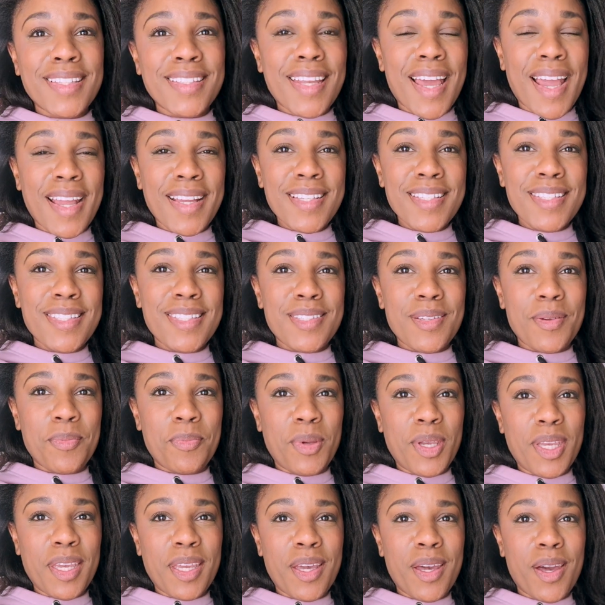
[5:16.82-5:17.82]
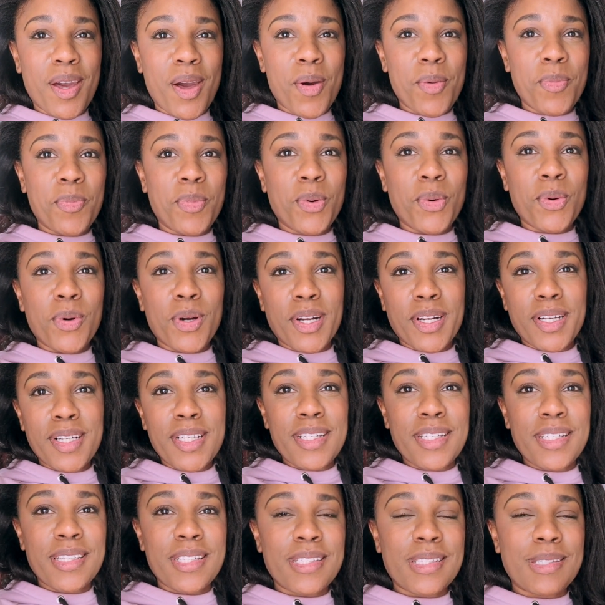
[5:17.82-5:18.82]
a nice big
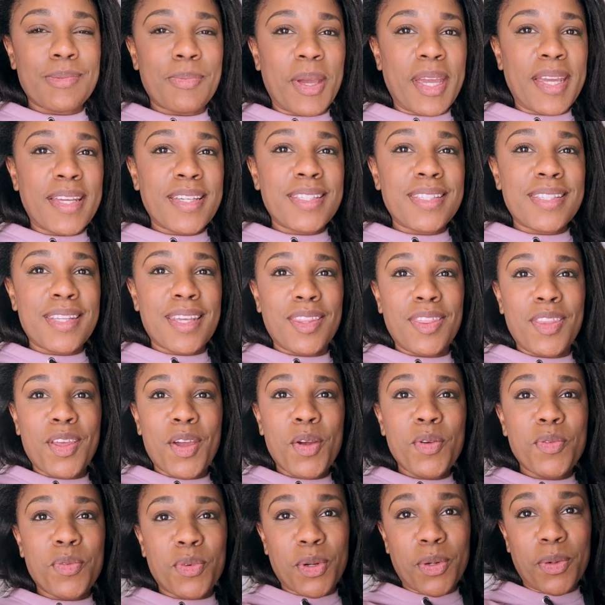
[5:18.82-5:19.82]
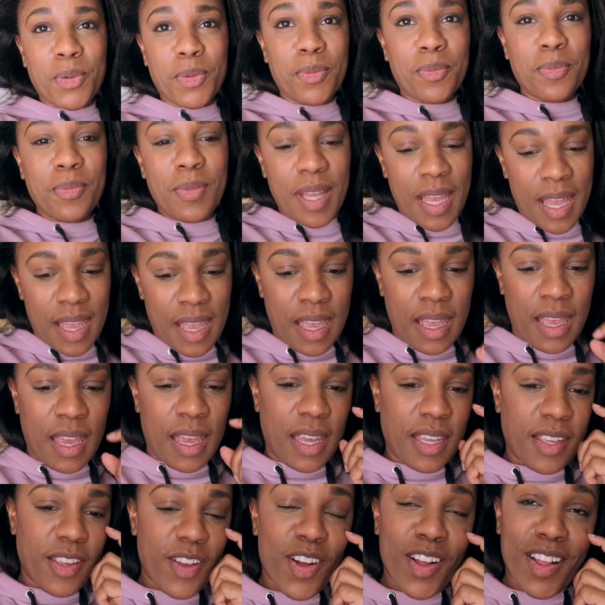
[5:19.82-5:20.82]
board space in their room.
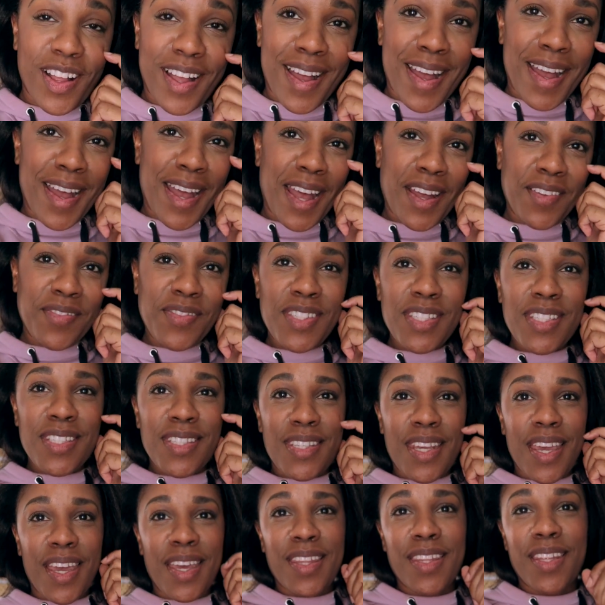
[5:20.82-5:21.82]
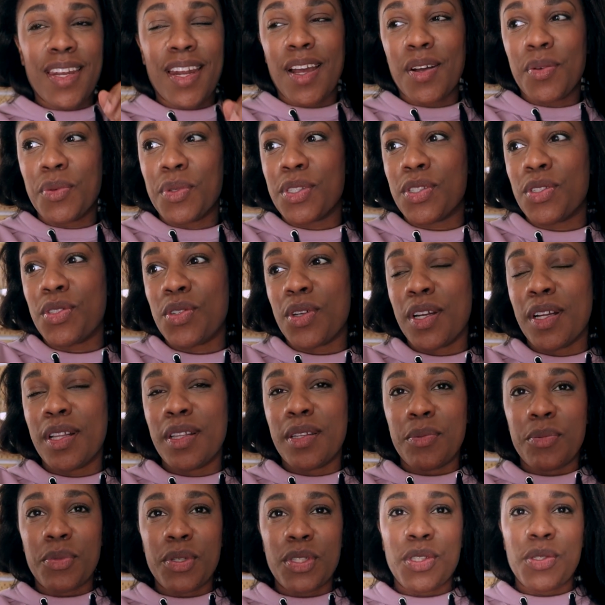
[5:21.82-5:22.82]
And y'all, I have to say that I was
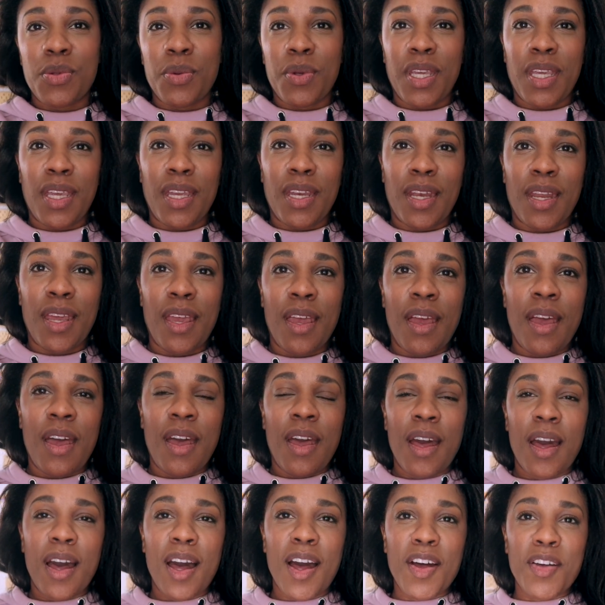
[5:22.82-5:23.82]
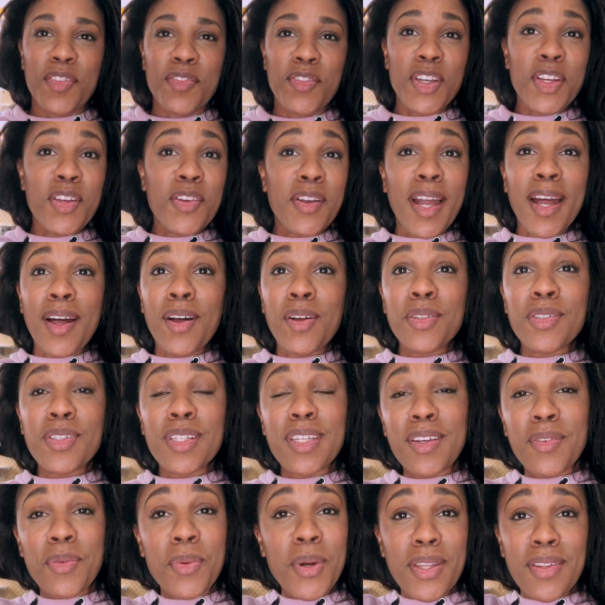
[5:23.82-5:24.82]
struggling between figuring
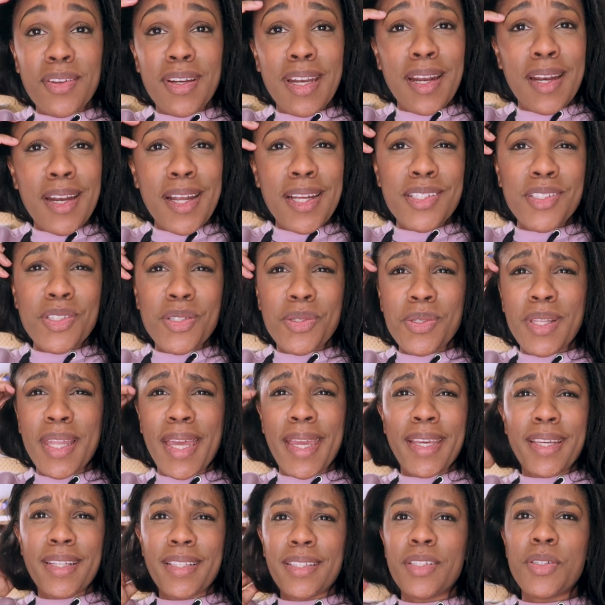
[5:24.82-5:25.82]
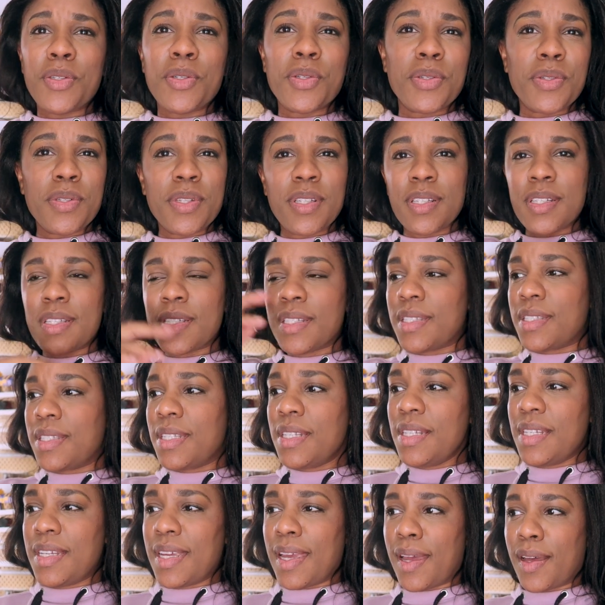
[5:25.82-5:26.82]
out whether or not I do like a little
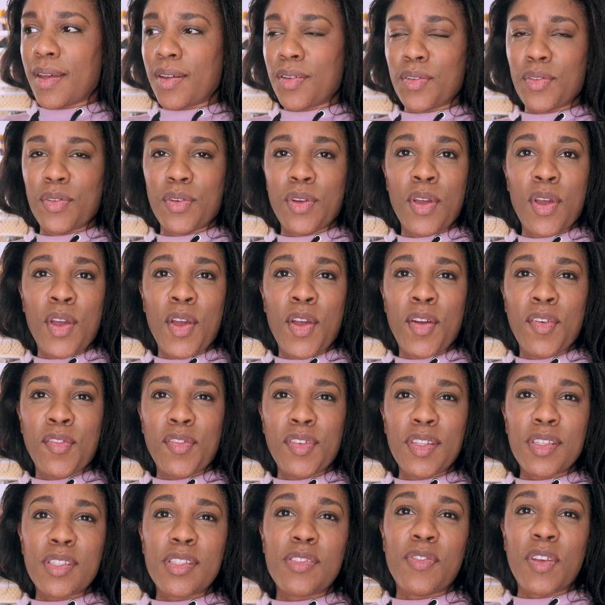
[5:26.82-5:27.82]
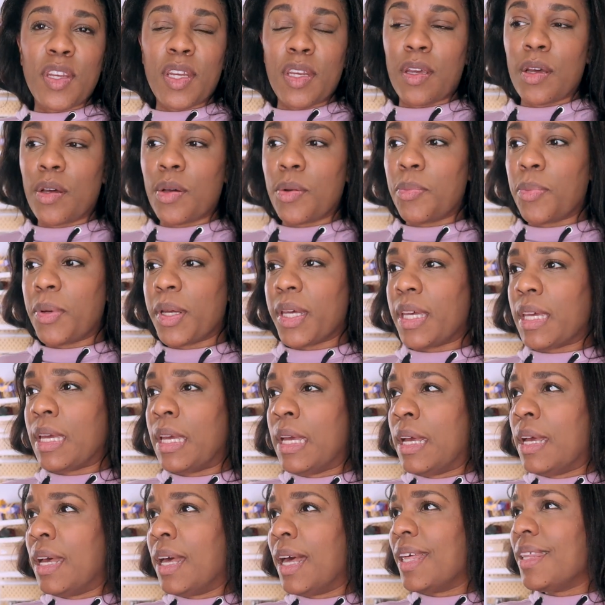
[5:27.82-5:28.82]
sit down for this video,
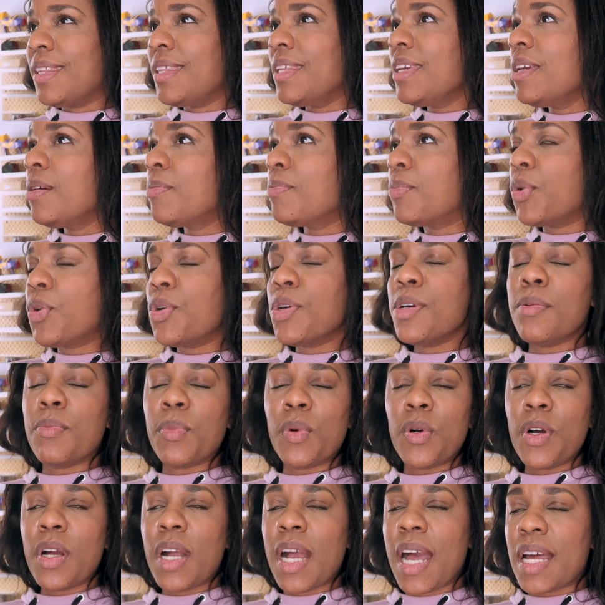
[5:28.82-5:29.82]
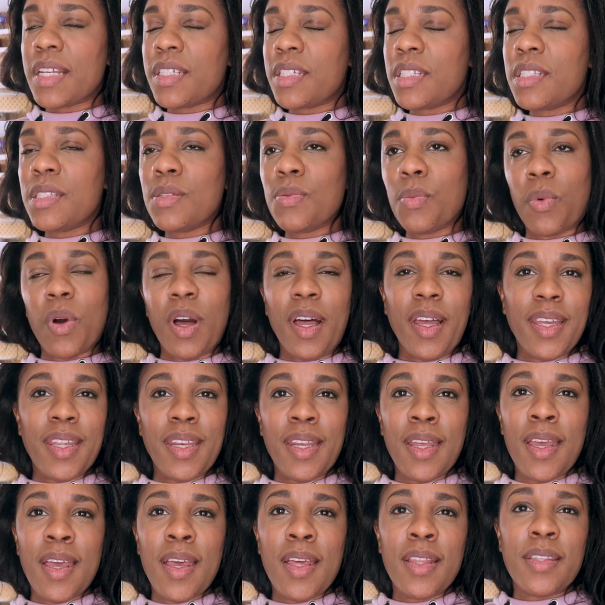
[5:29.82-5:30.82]
but I think more and more I just
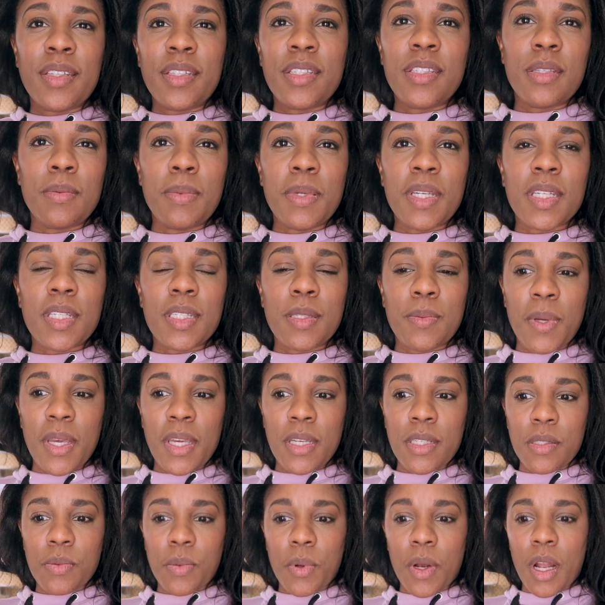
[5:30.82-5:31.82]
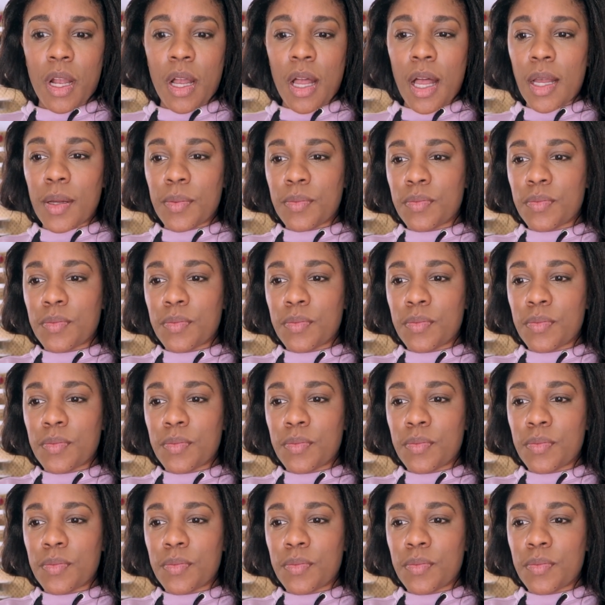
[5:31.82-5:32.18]
want this to be a space where